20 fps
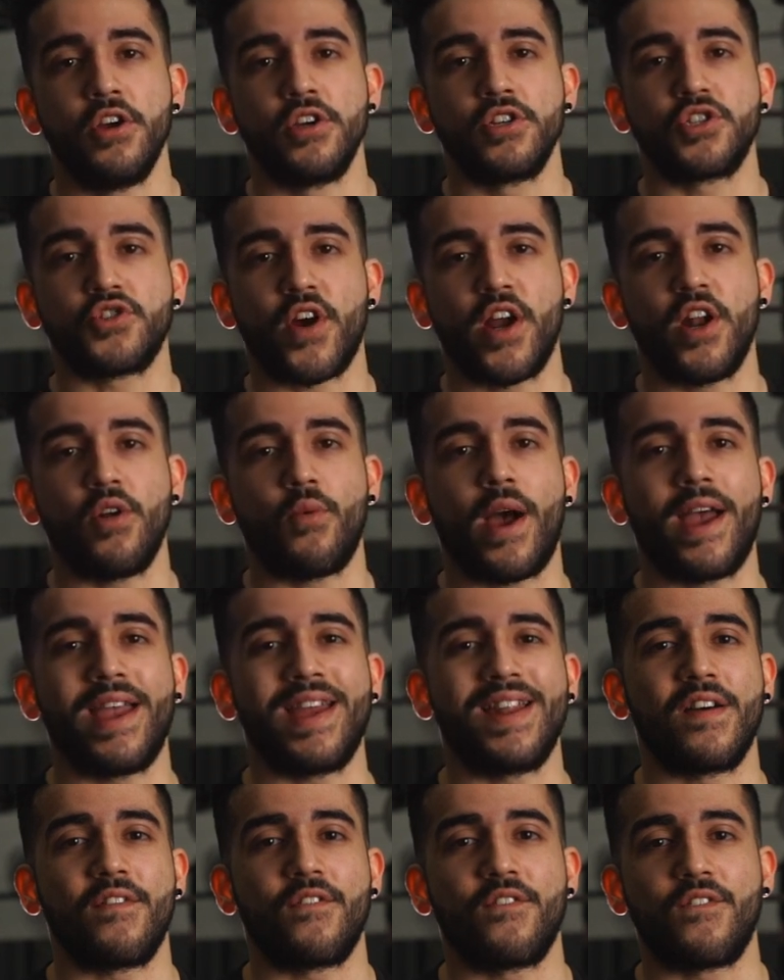straight
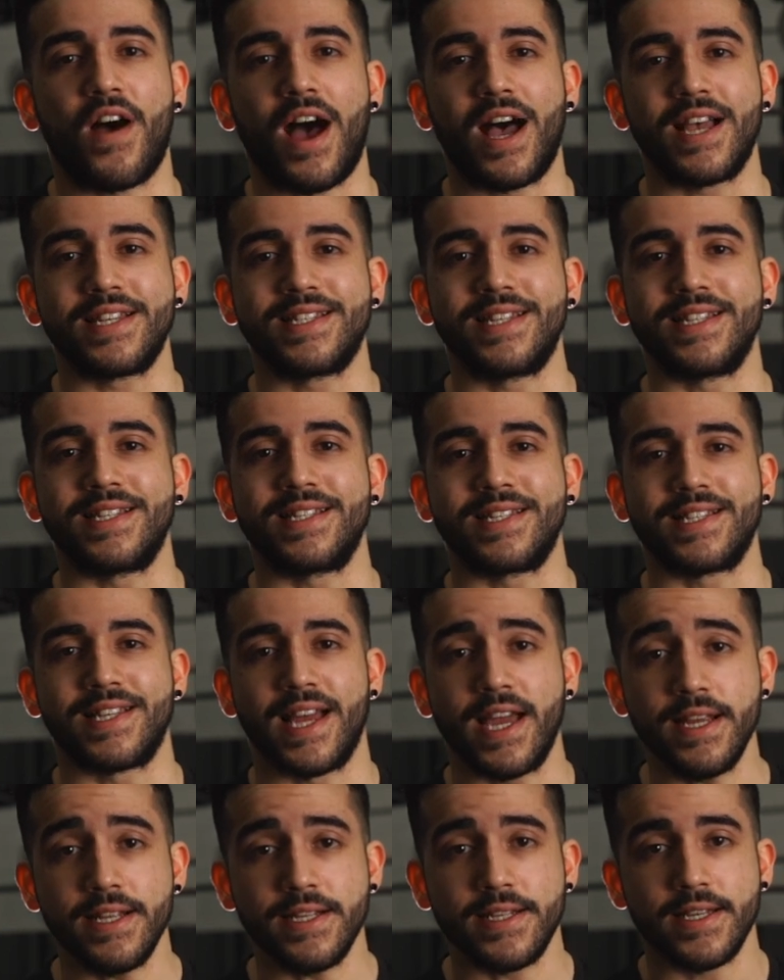away in a fasted
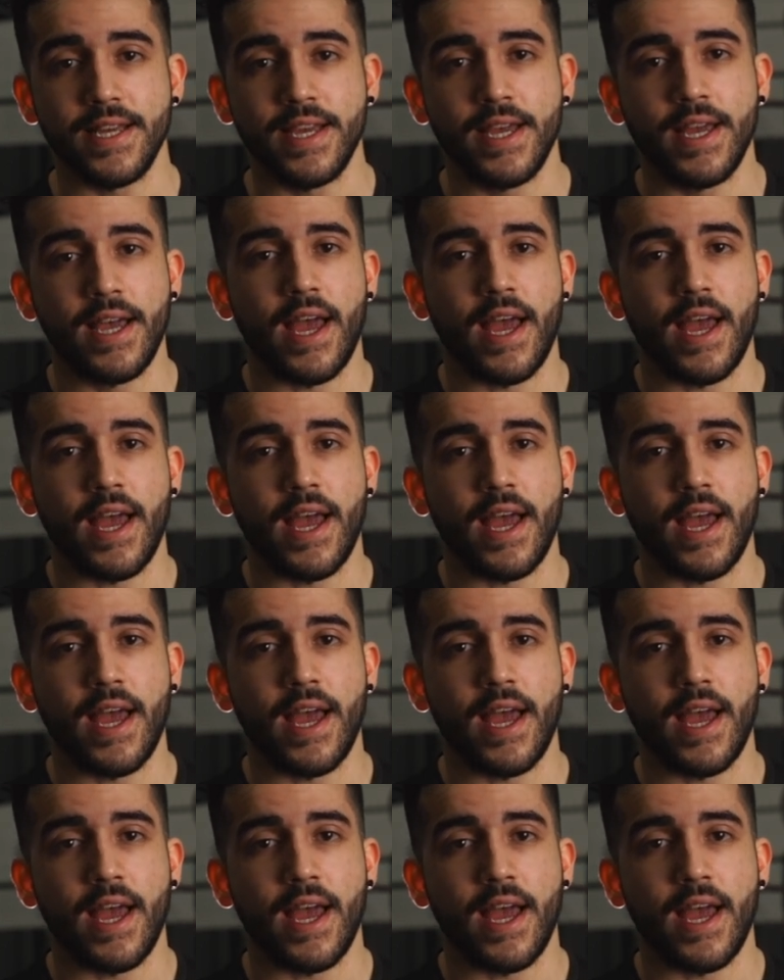state,